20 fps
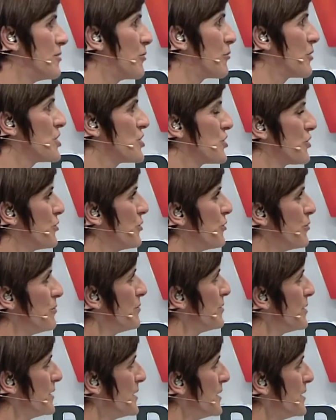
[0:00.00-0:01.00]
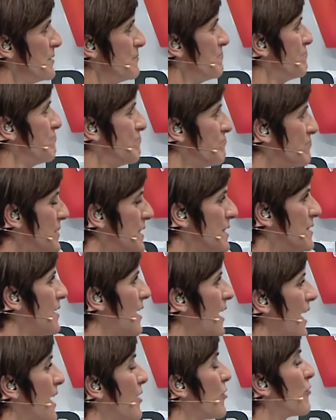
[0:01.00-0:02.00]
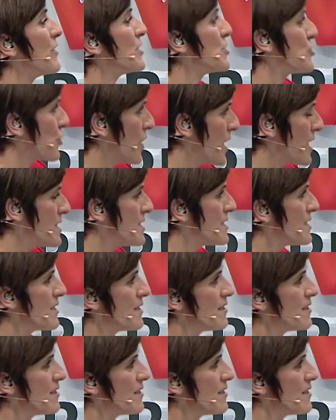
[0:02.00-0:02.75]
original, ahead of the trend?